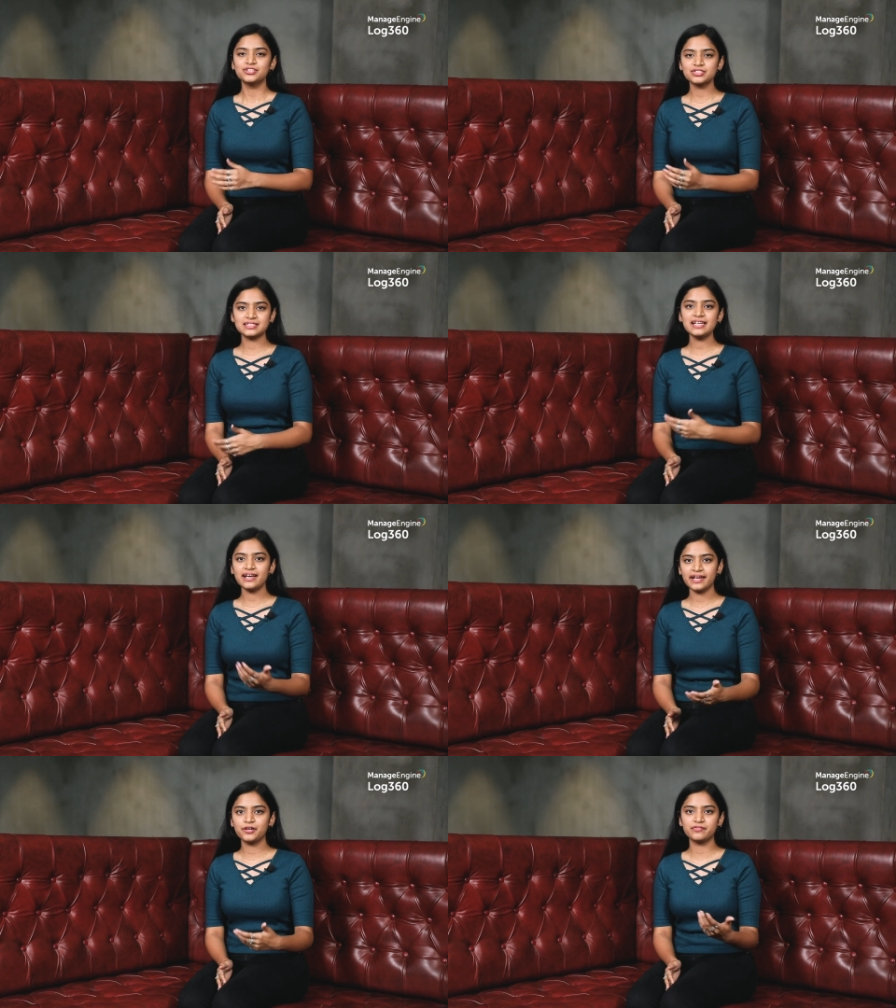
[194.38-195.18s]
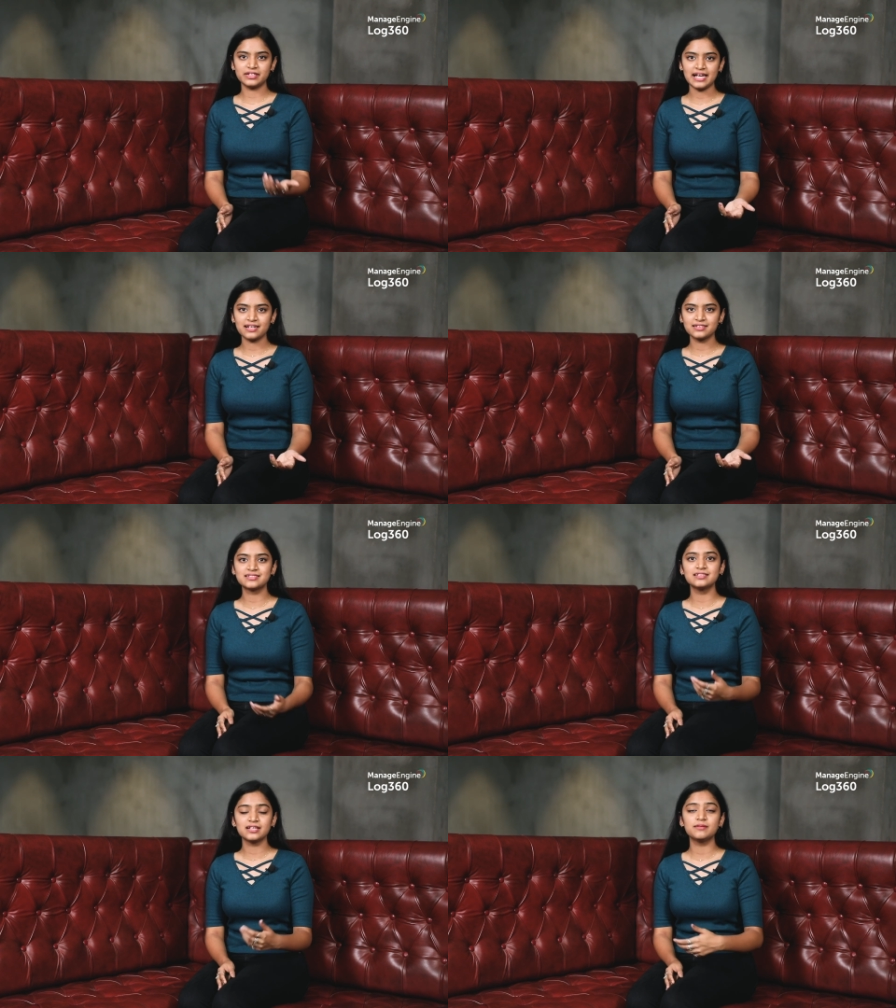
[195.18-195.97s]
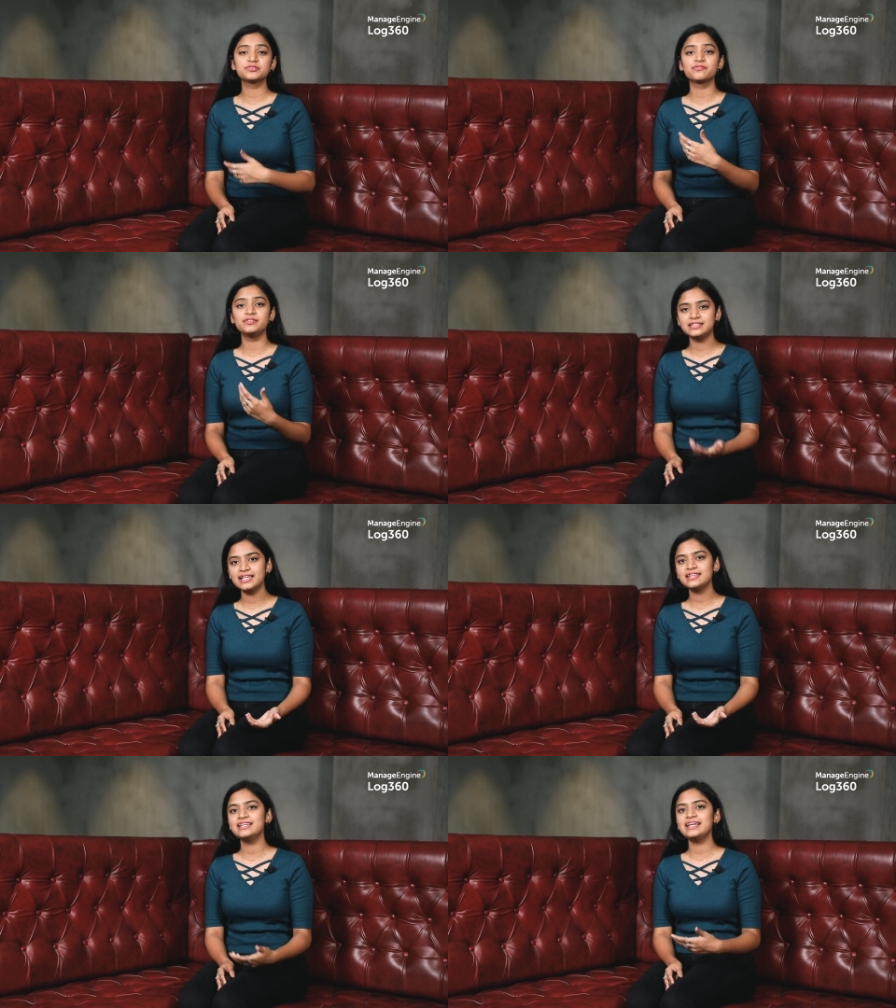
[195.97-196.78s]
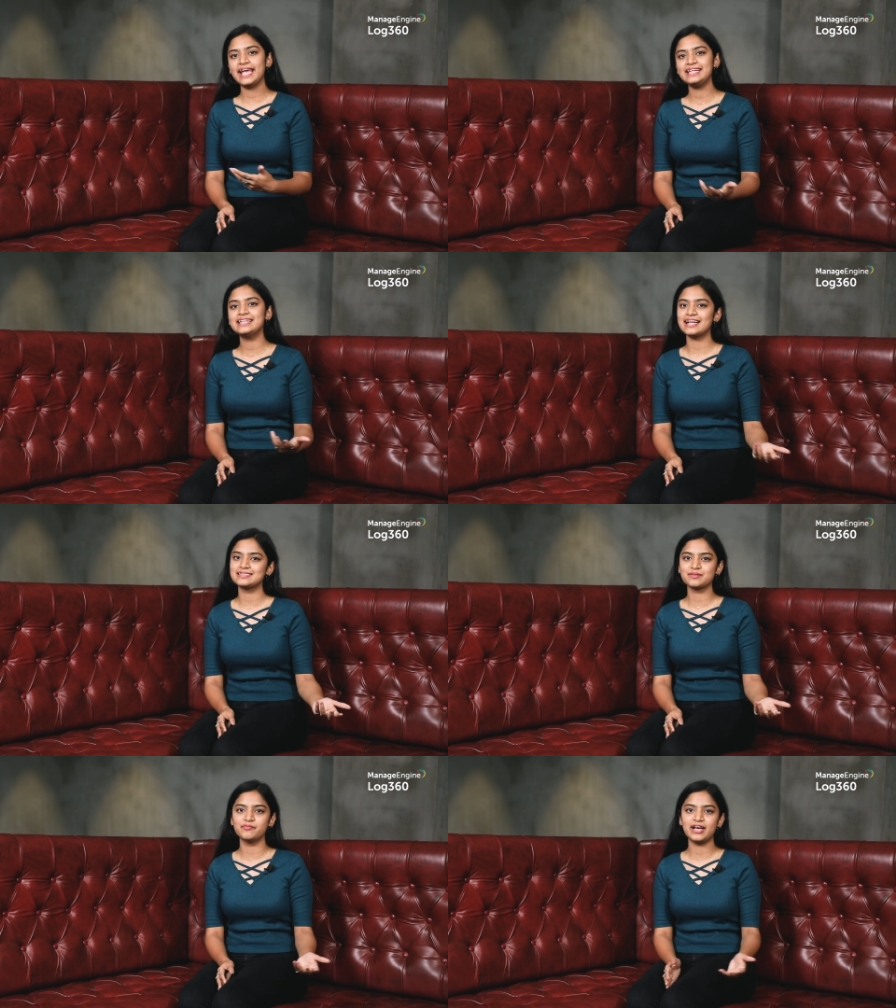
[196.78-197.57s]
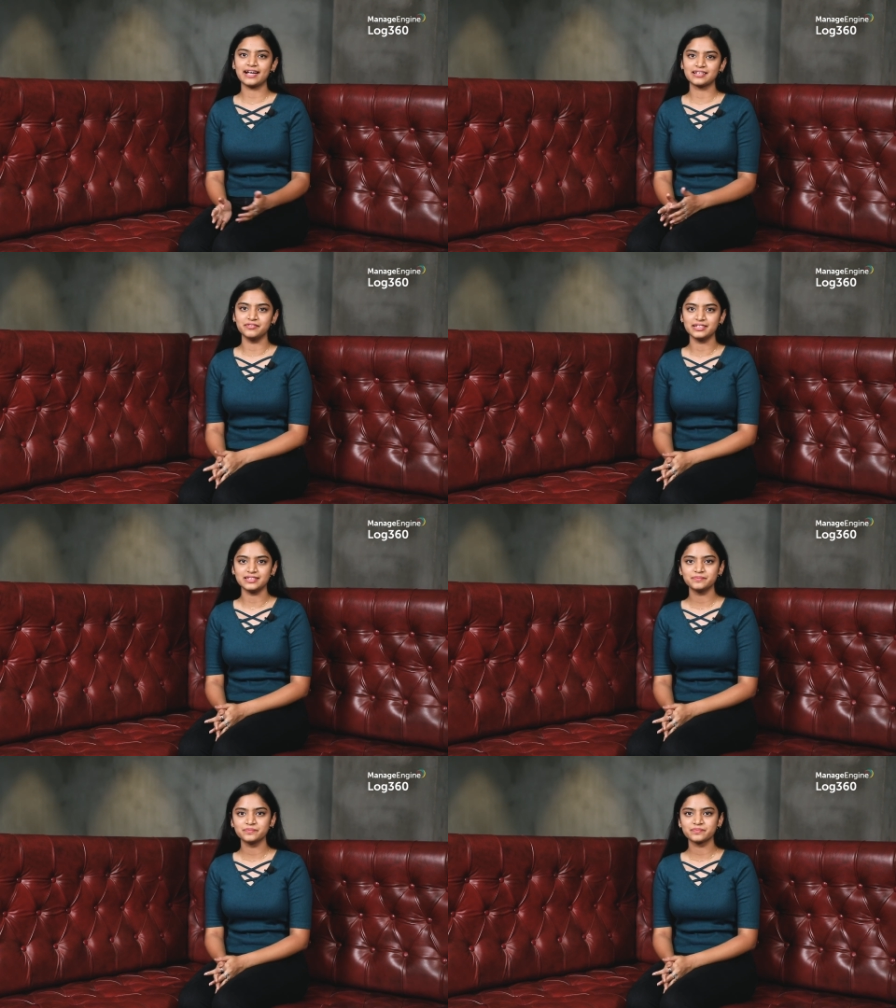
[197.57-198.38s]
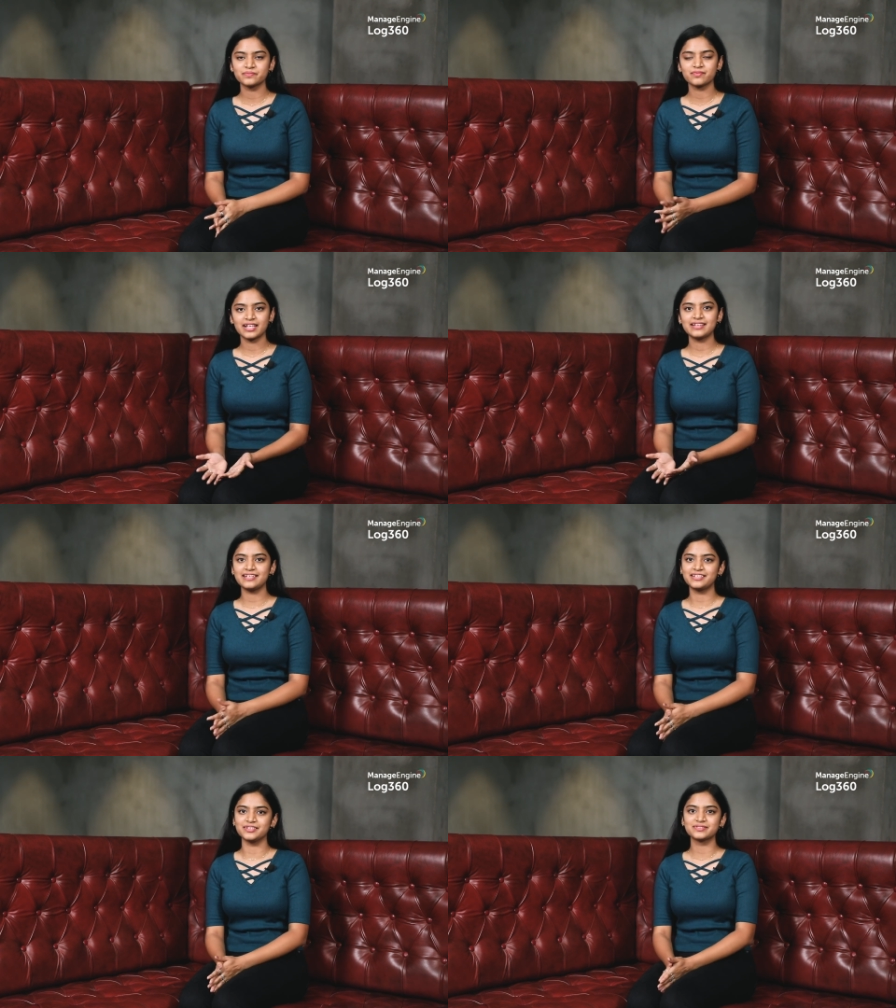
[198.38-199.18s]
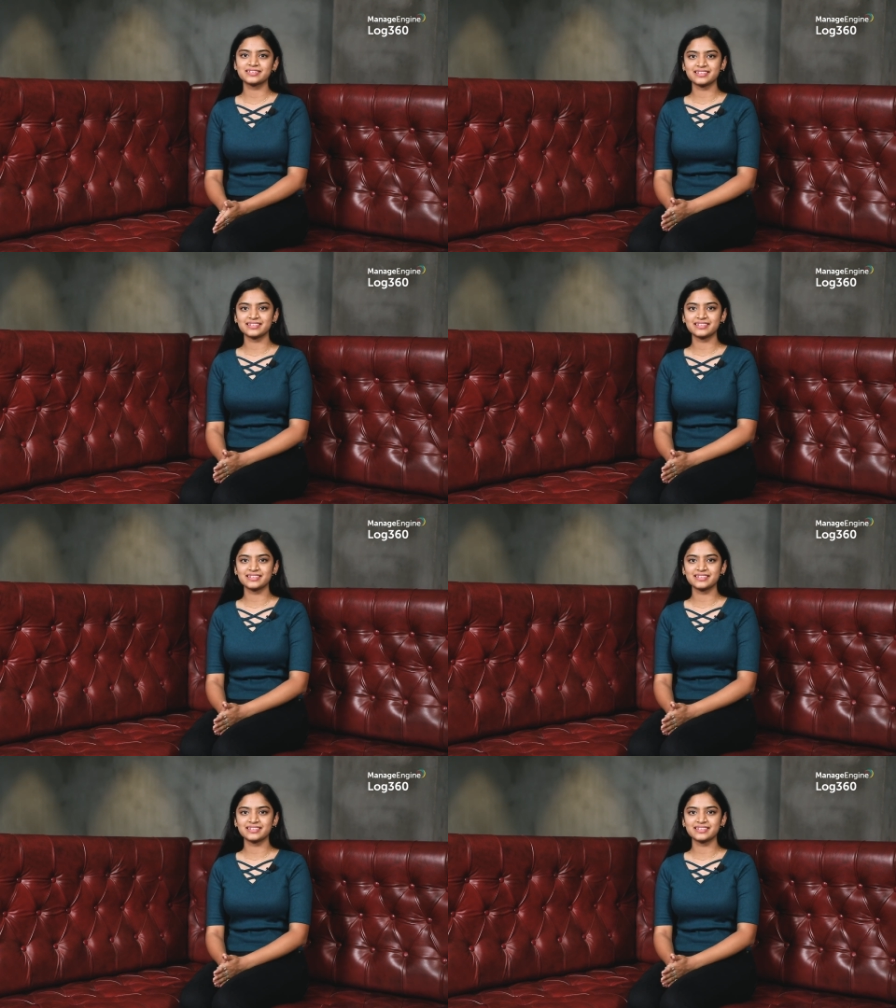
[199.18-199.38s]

to stay ahead of attackers in terms of detecting any ransomware activity. Thank you.